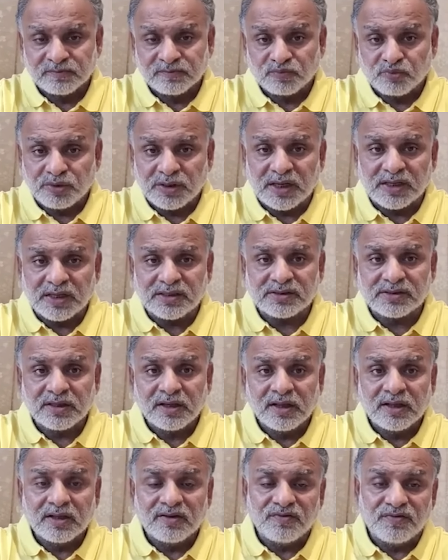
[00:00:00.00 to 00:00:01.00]
Because
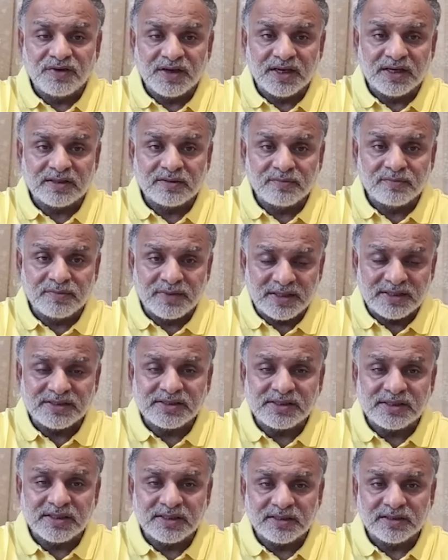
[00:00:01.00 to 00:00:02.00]
Ved means
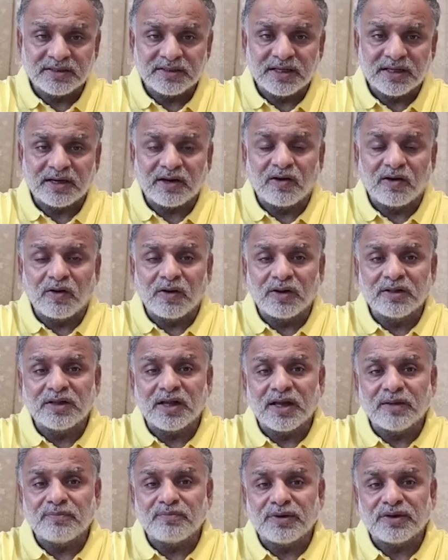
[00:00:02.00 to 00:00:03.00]
that all
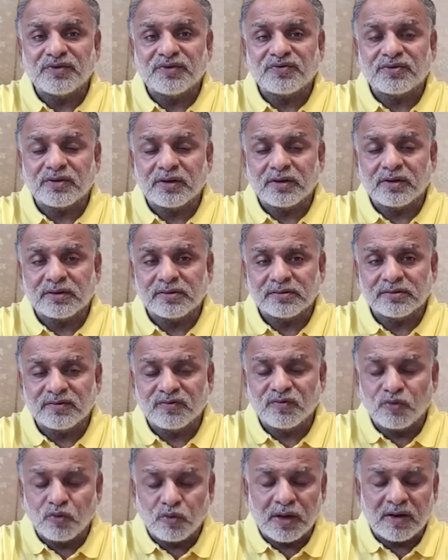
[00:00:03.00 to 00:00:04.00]
the epics,
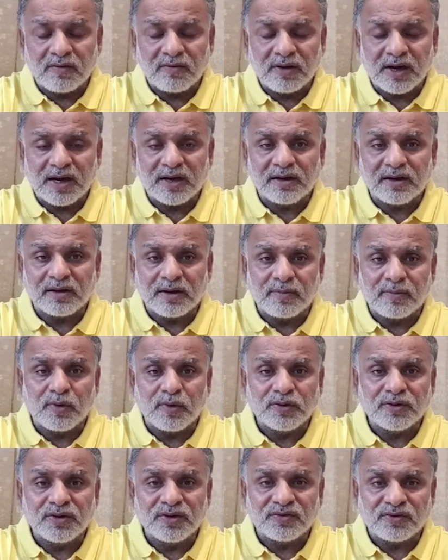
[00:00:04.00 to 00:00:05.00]
whoever had come
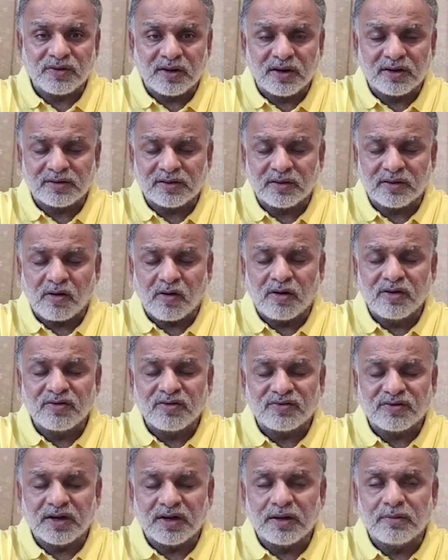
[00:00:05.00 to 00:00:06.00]
on this earth, all
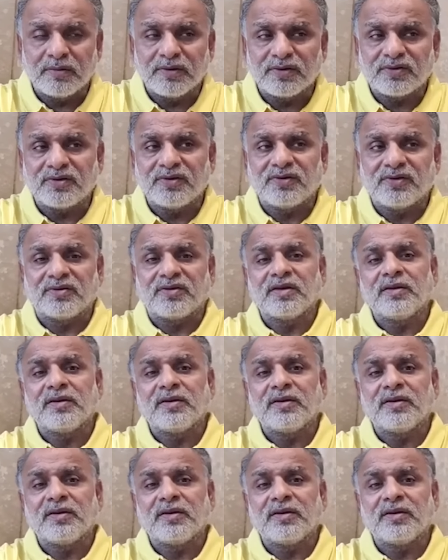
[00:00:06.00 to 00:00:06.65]
syllabuses